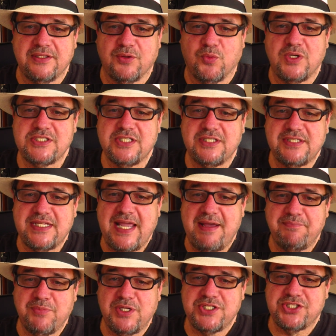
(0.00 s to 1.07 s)
There wasn't
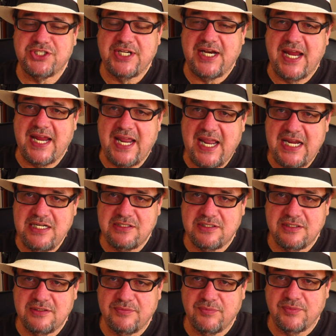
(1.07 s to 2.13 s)
that much that I
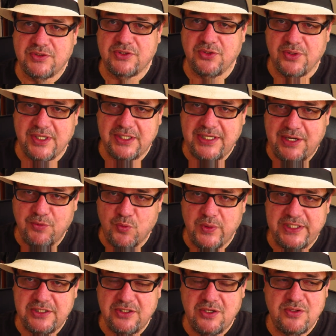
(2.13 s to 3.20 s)
ate during that
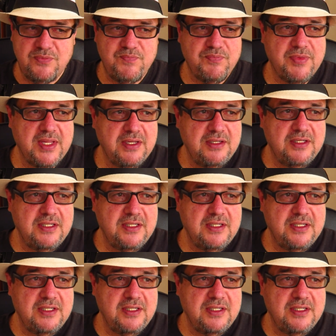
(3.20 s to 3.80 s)
window.